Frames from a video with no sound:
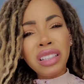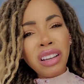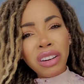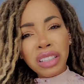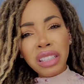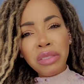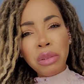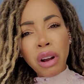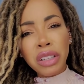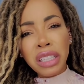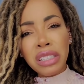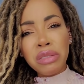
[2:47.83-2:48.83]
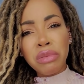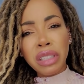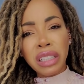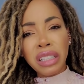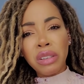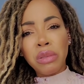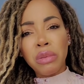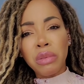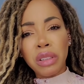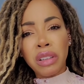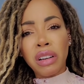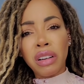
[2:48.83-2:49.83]
are the are these really the
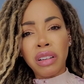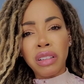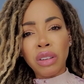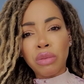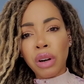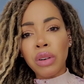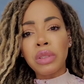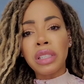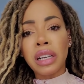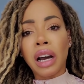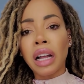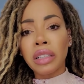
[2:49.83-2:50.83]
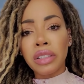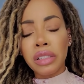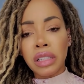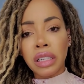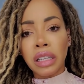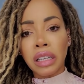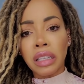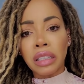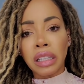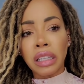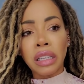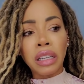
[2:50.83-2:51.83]
the the Rhodes scholars, the
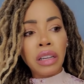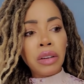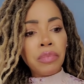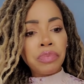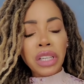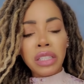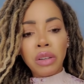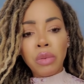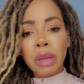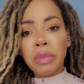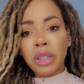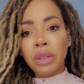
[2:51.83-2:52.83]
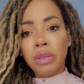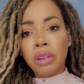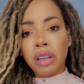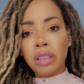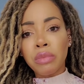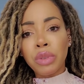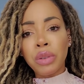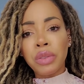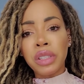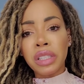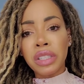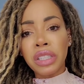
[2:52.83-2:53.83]
the the women who are the
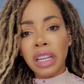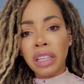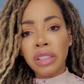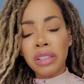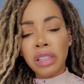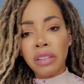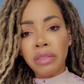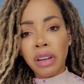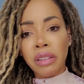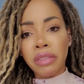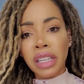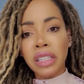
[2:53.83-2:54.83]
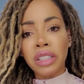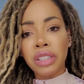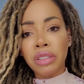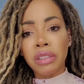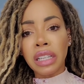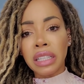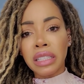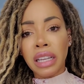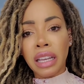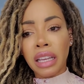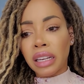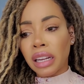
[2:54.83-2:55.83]
movers and shakers of, of industries
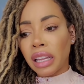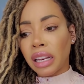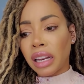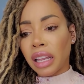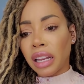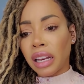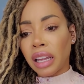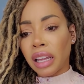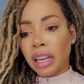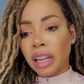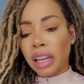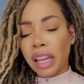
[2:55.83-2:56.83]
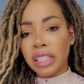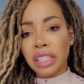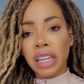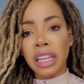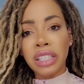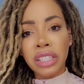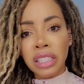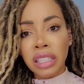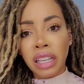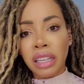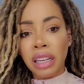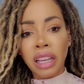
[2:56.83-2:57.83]
and, and, and, and education
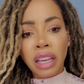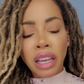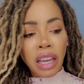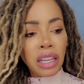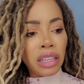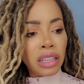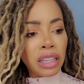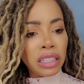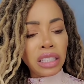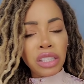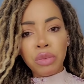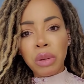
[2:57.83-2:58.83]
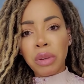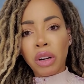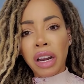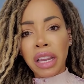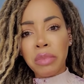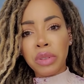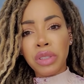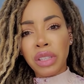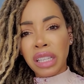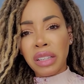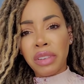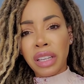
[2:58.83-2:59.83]
and, and that these women are able to
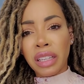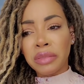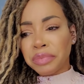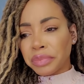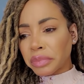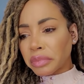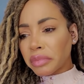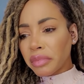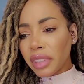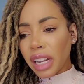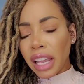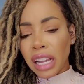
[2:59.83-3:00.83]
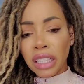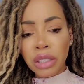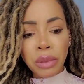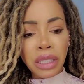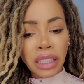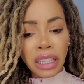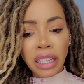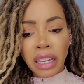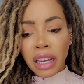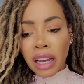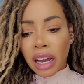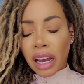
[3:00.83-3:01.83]
even eloquently
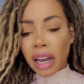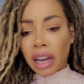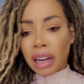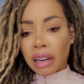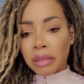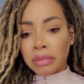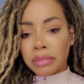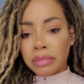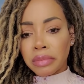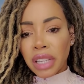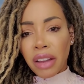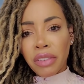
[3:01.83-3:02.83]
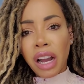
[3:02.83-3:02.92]
um, have